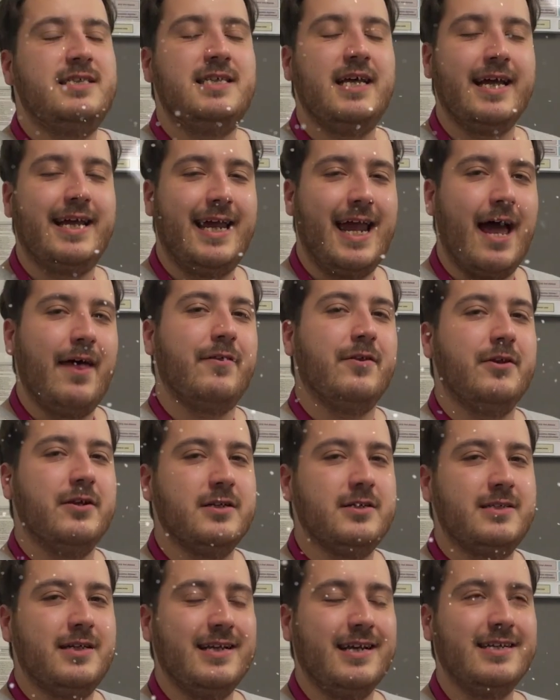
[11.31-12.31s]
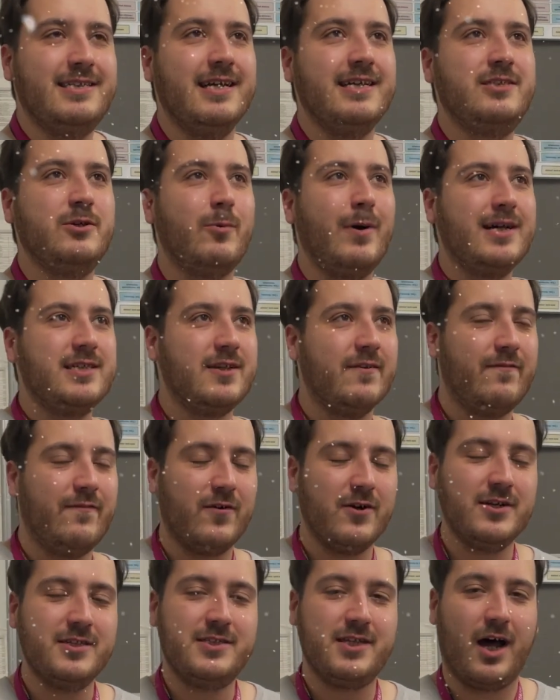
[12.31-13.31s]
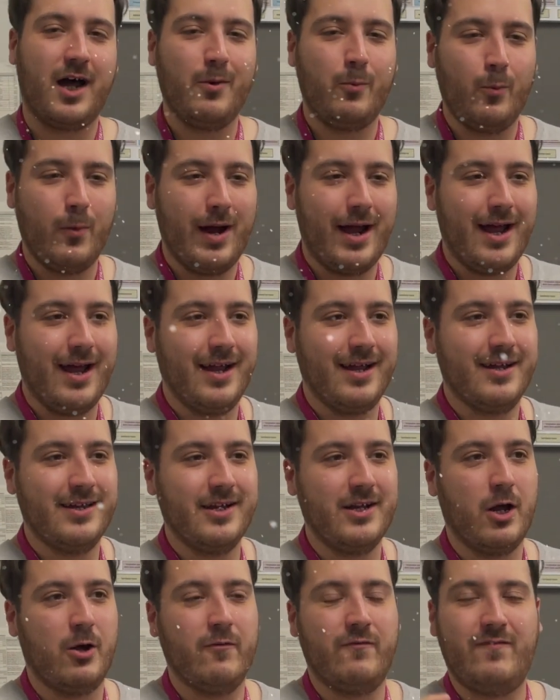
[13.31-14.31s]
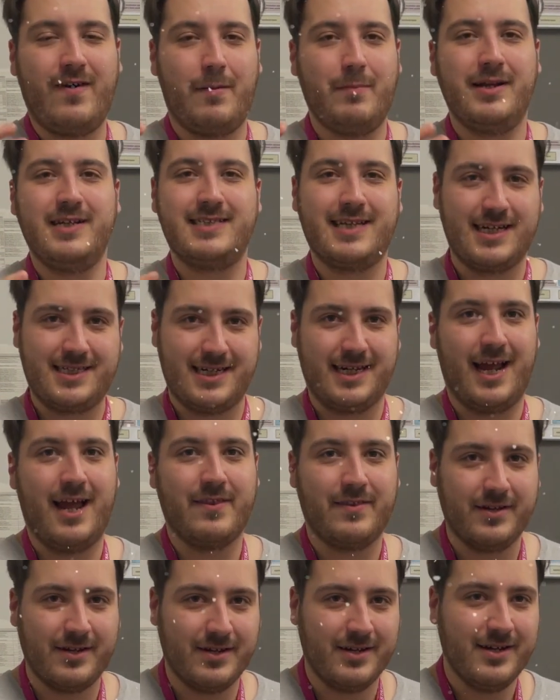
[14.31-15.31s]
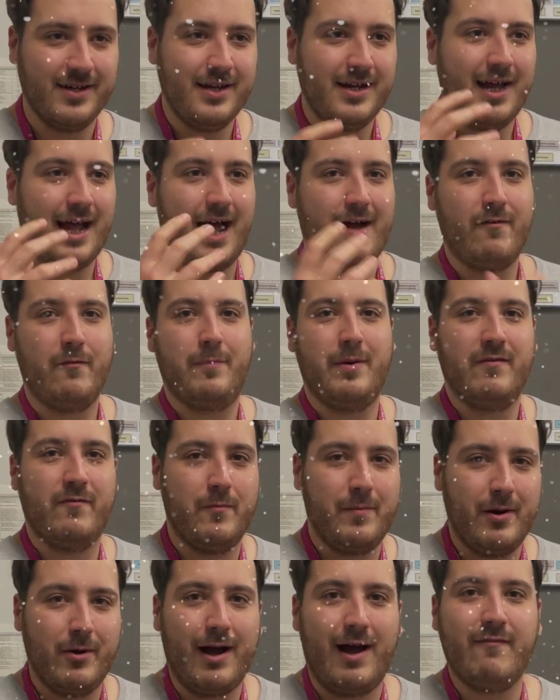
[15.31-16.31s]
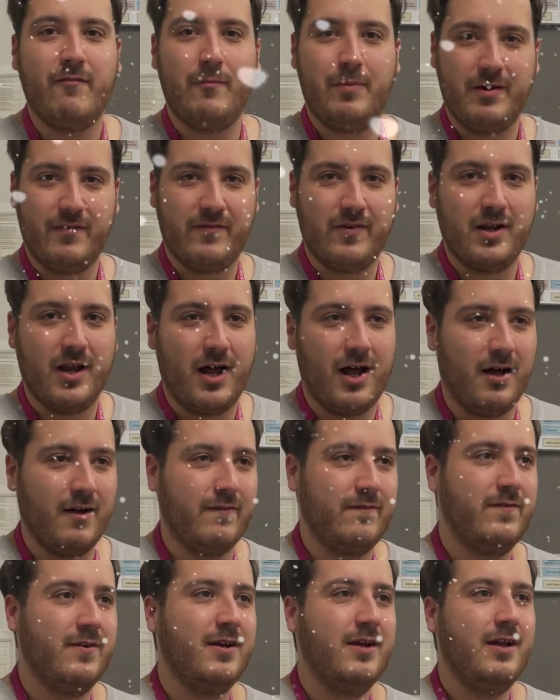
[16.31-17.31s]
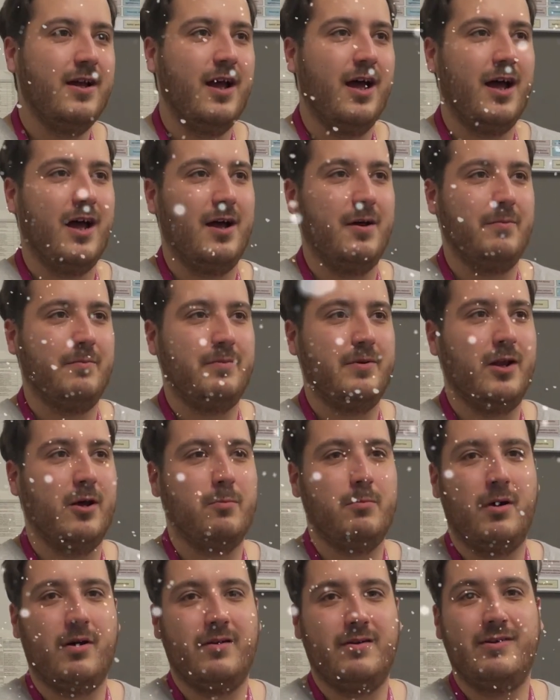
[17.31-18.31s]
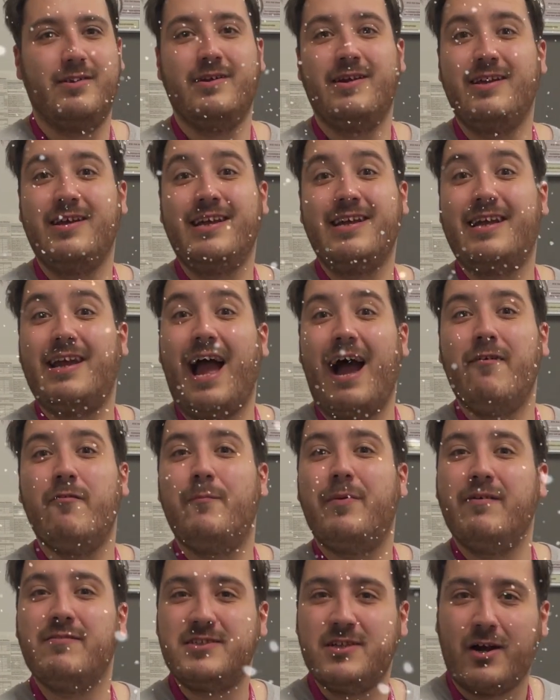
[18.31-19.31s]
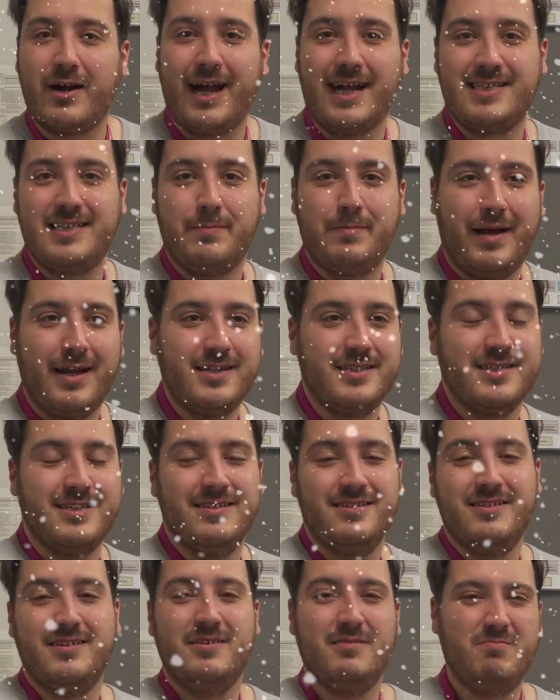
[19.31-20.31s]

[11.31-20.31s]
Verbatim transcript: Togetherness. It's, it's always a fun time where, you know, families get together, have a bit of a meal, have a bit of a laugh, um, you know, have a bit of sarcastic banter.